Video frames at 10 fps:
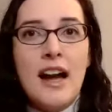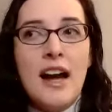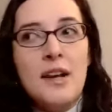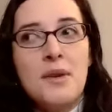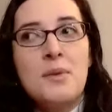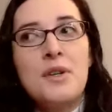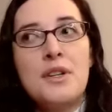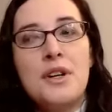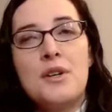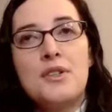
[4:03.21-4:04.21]
I
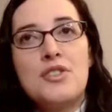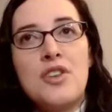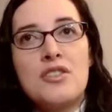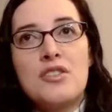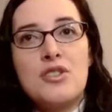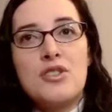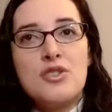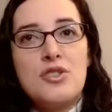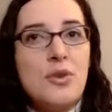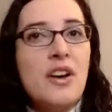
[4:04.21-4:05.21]
would just
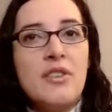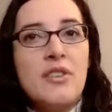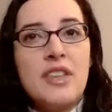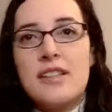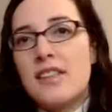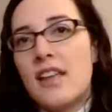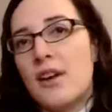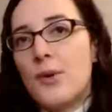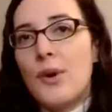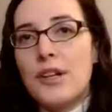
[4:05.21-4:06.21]
do other things
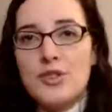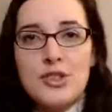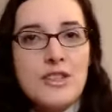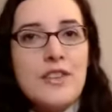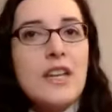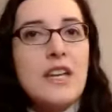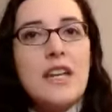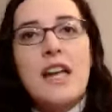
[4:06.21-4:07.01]
like watch TV